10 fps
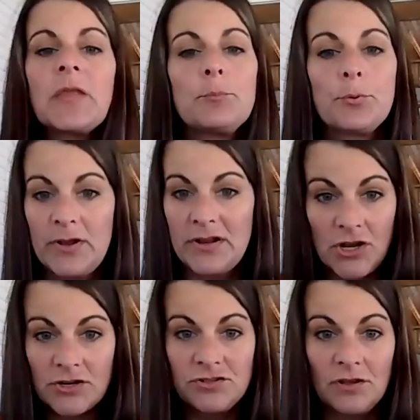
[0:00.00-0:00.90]

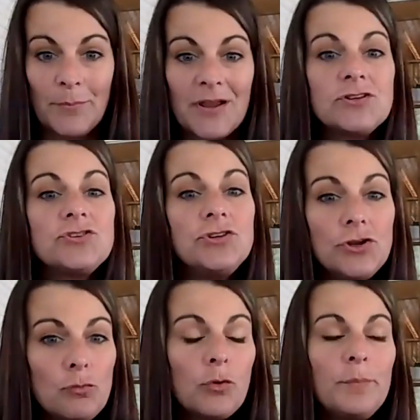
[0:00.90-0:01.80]
prejudge them, because you
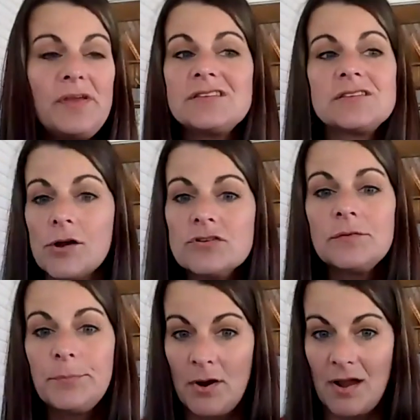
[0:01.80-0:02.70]
will be so
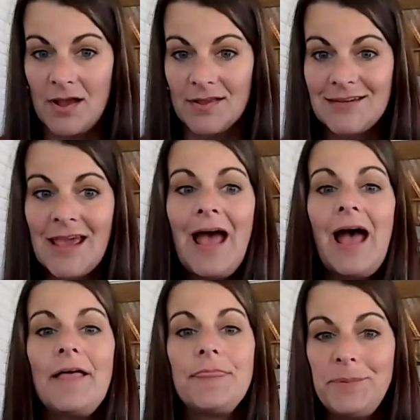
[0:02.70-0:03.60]
surprised
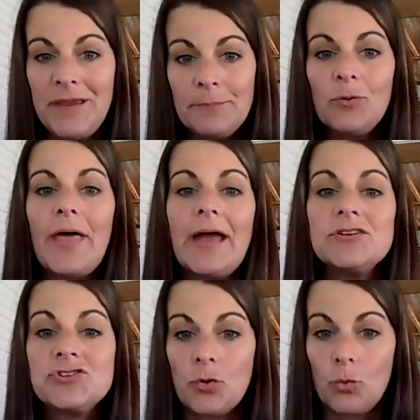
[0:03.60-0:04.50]
at the people that
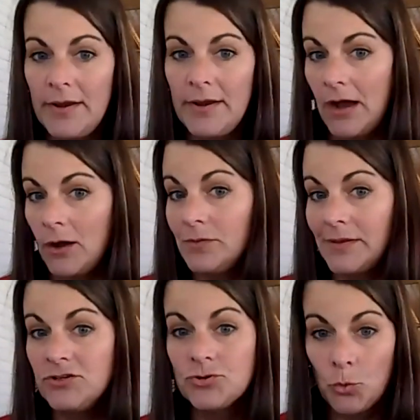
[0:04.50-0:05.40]
not only
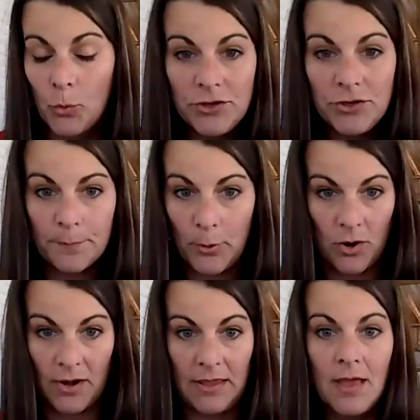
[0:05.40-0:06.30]
join your
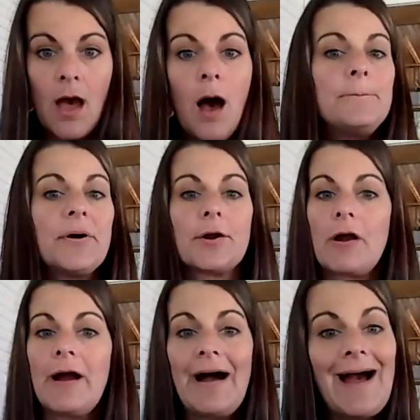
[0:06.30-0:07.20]
party, but are
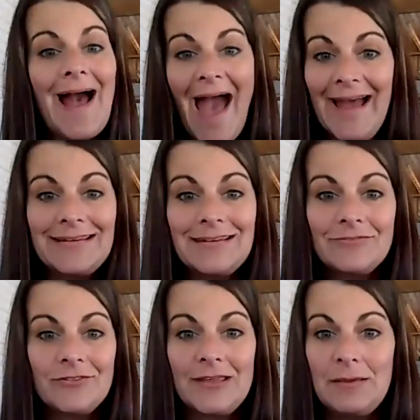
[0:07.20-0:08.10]

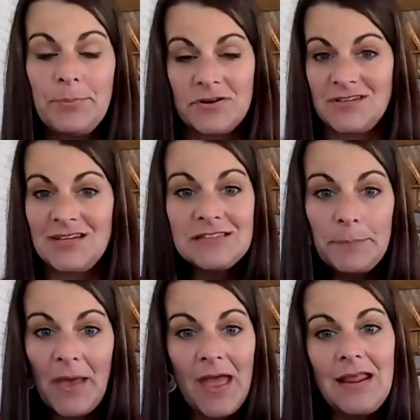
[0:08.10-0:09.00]
actively
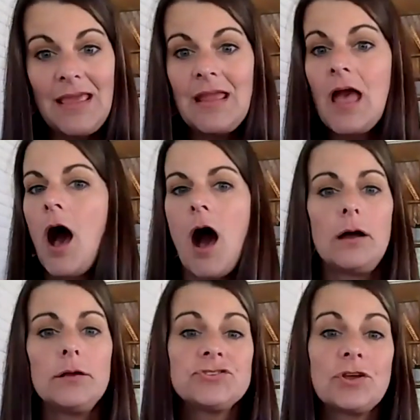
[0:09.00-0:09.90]
participating,
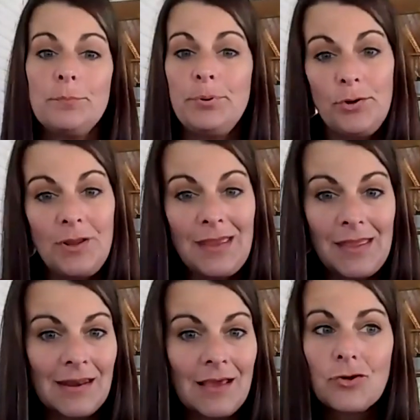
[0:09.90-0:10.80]
also putting
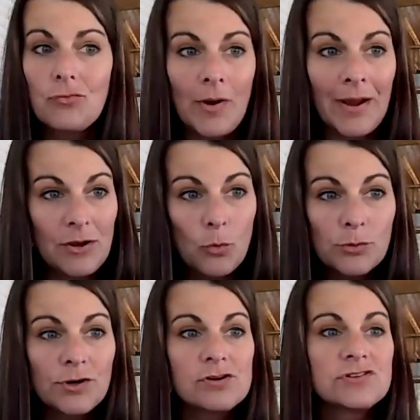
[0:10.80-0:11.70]
in great
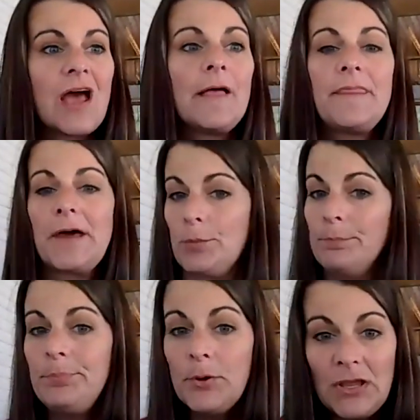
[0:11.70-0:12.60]
orders, that are
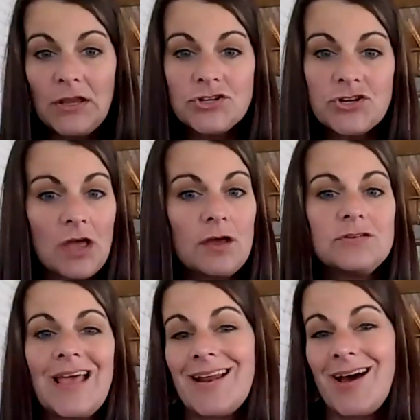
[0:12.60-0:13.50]
booking shows,
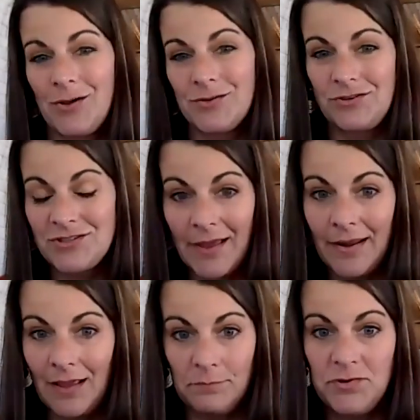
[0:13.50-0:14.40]
and also
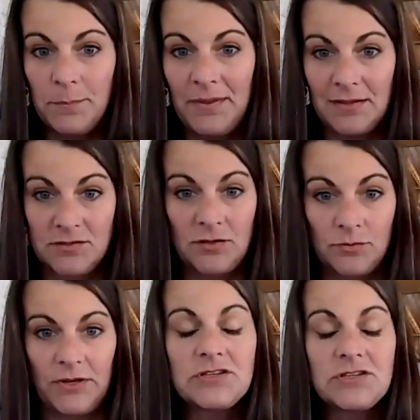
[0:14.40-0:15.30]
signing up to be
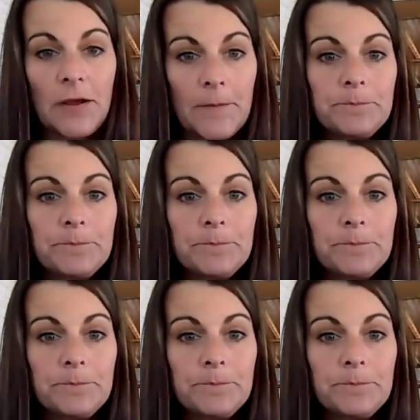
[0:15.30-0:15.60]
consultants. So